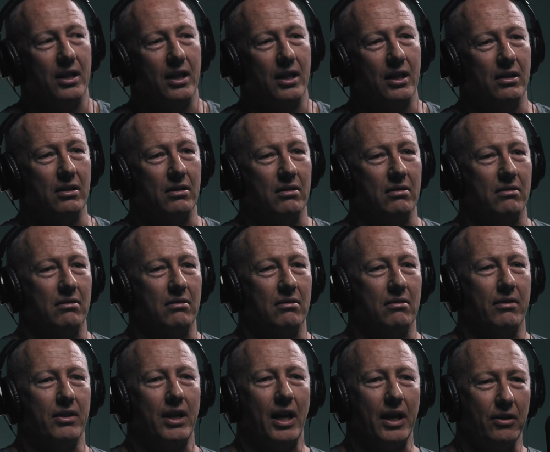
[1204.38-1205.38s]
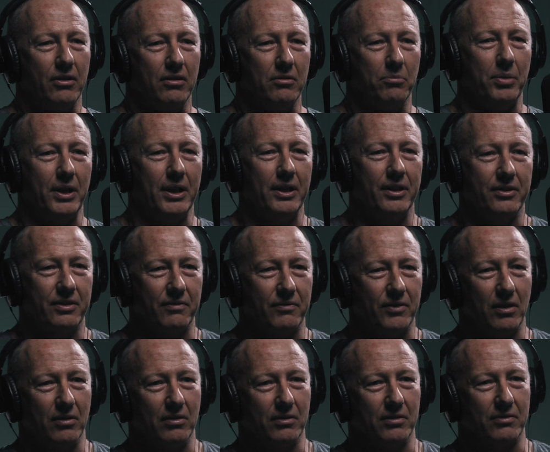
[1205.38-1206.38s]
and then they earn billions
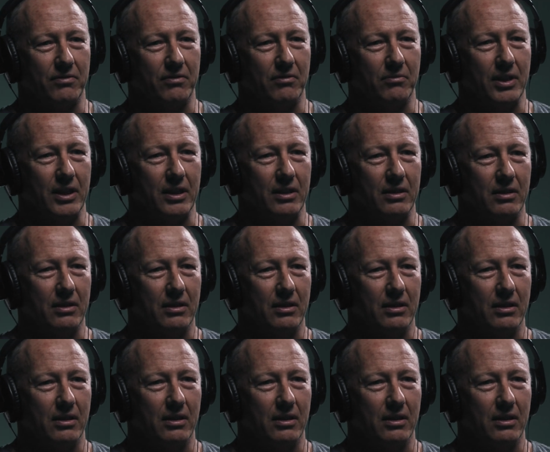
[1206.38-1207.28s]
of dollars from that.